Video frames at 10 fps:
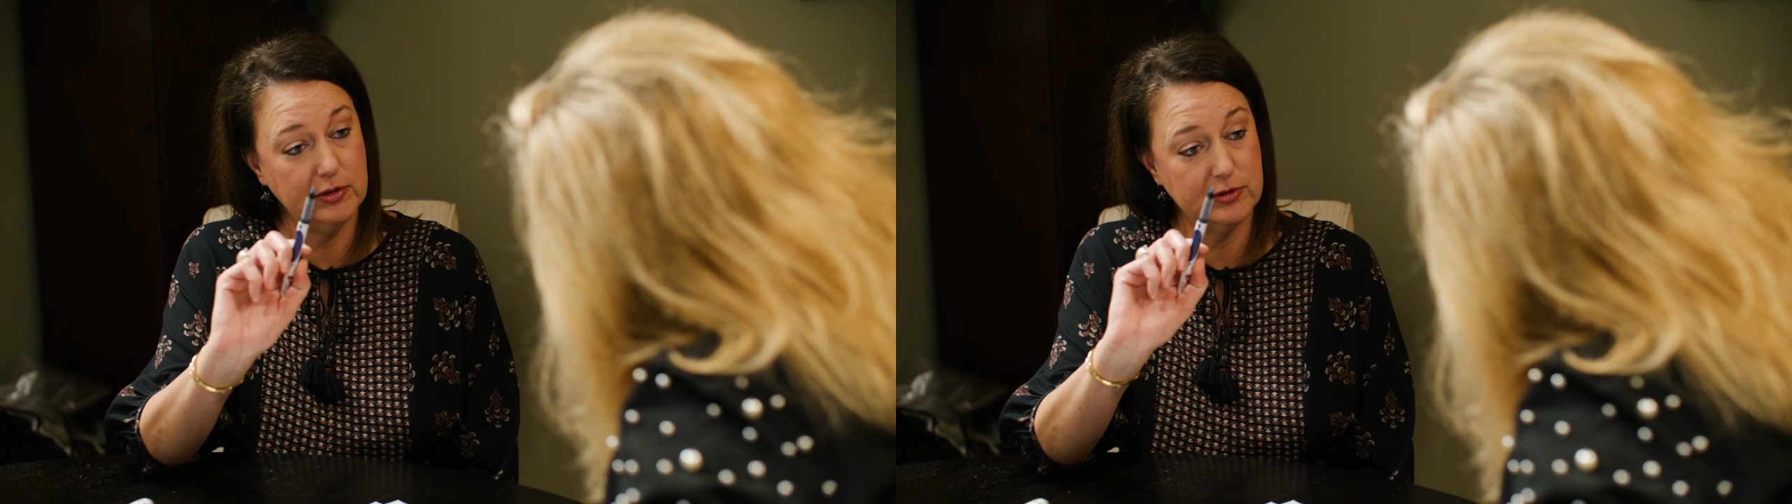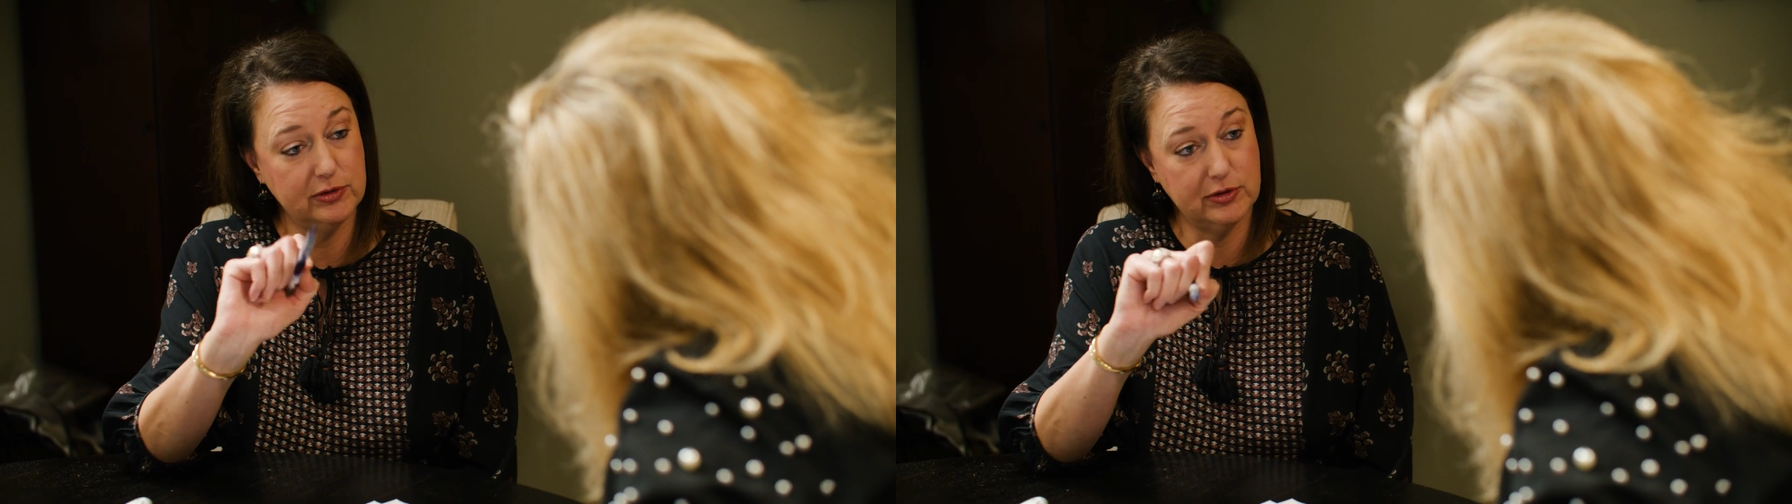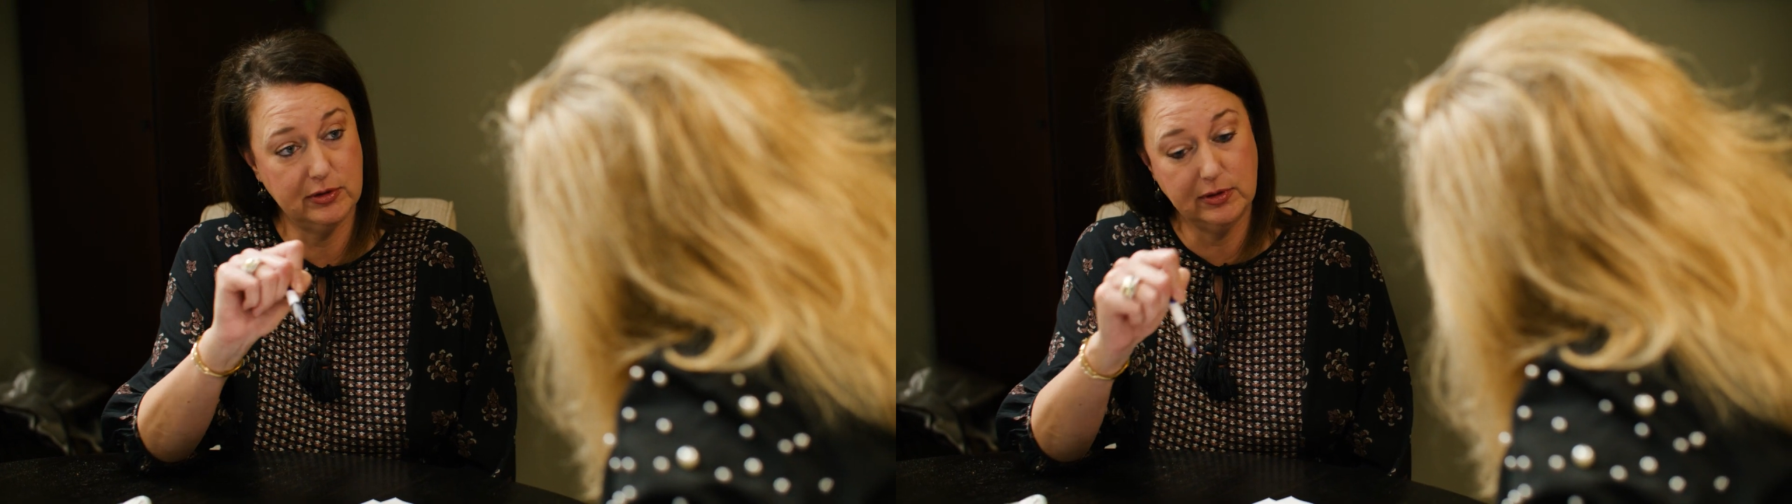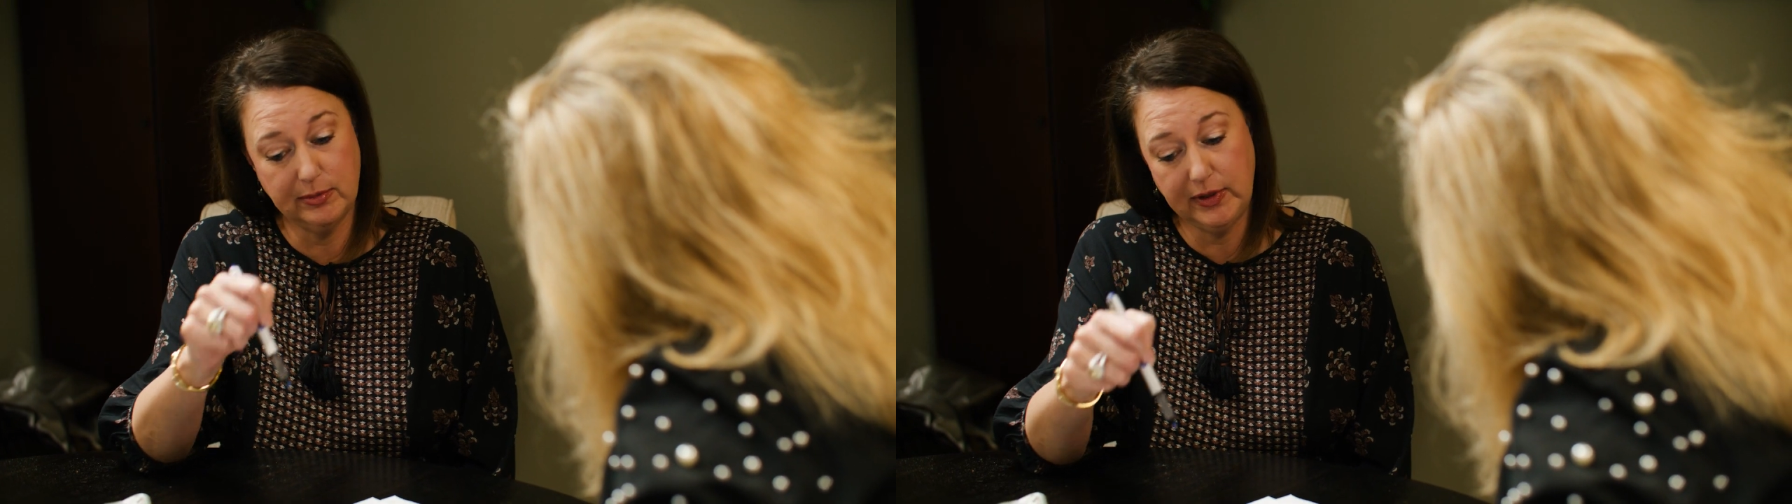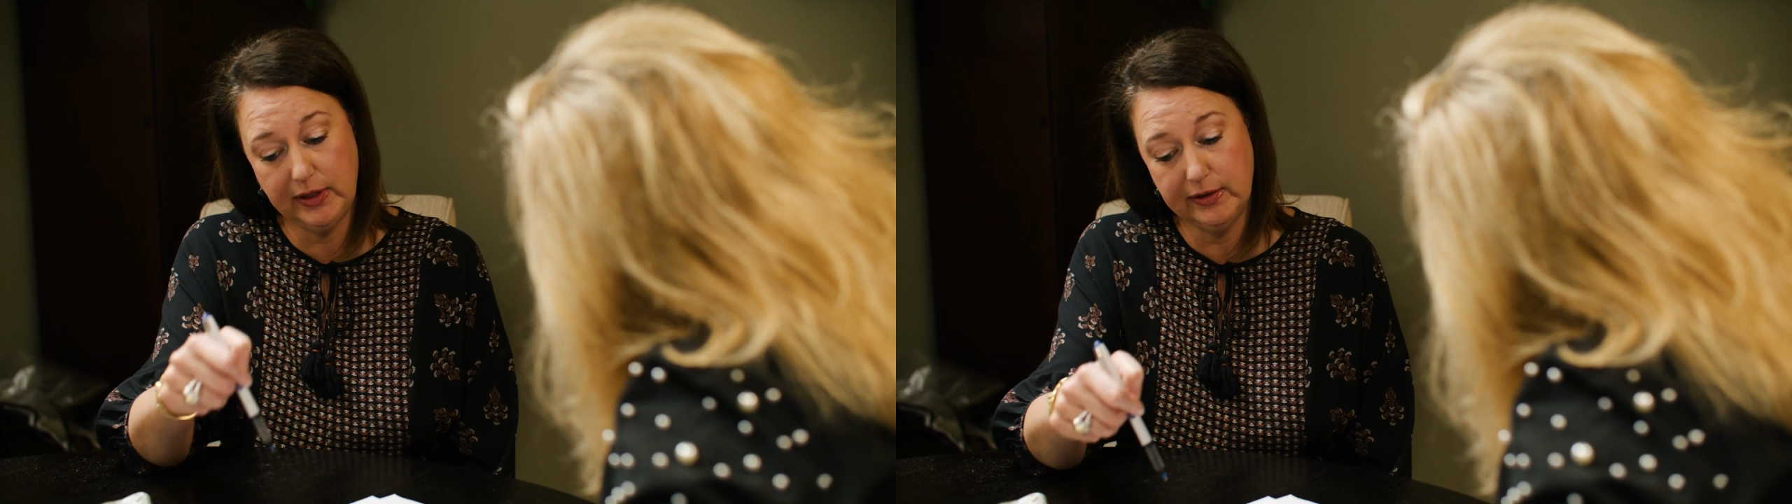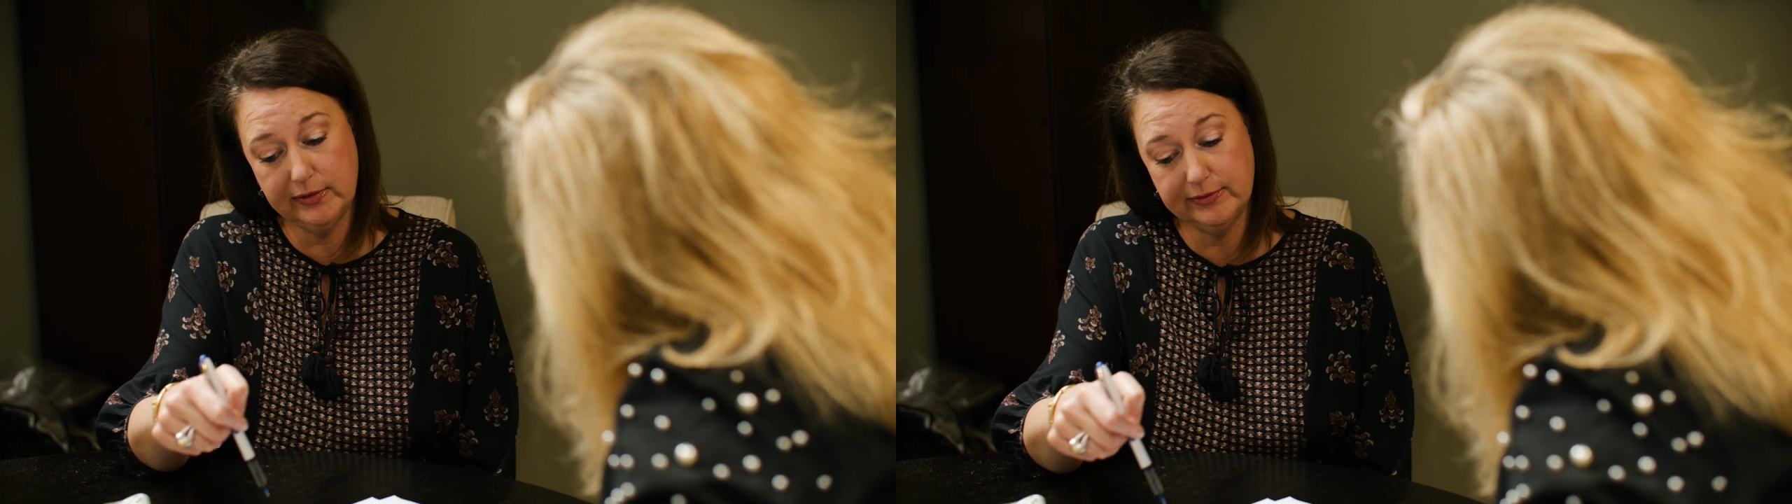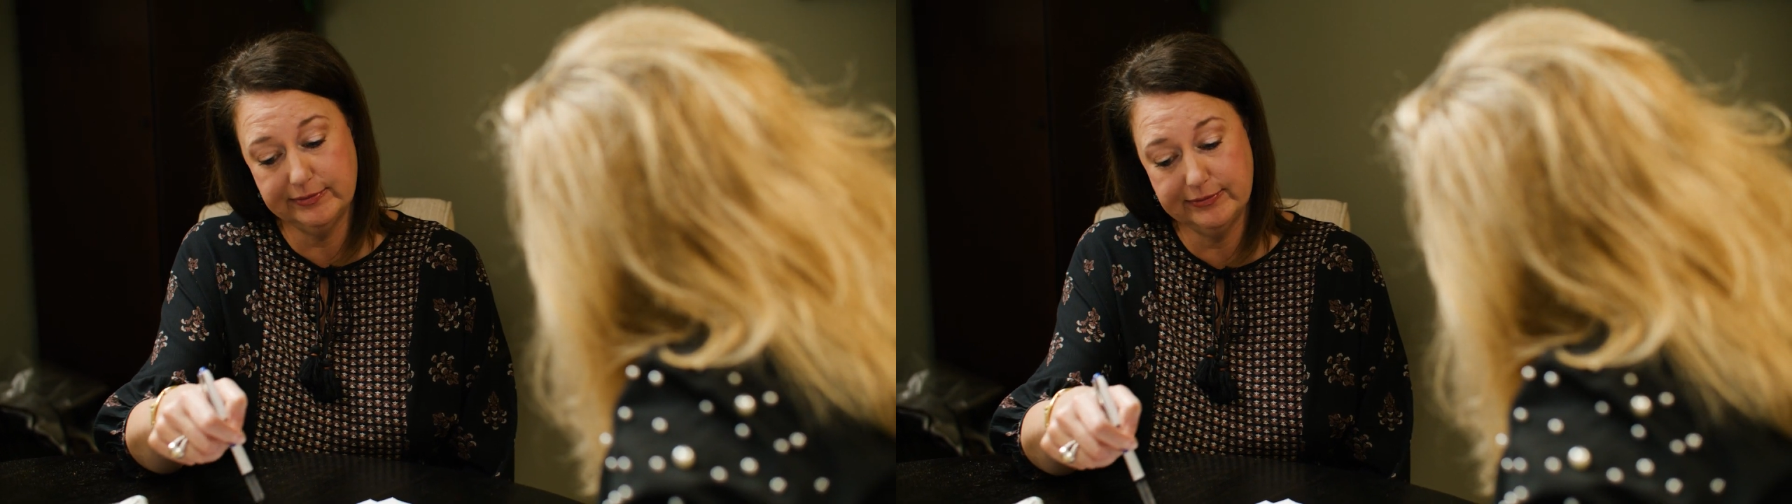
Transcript: refer clients to him.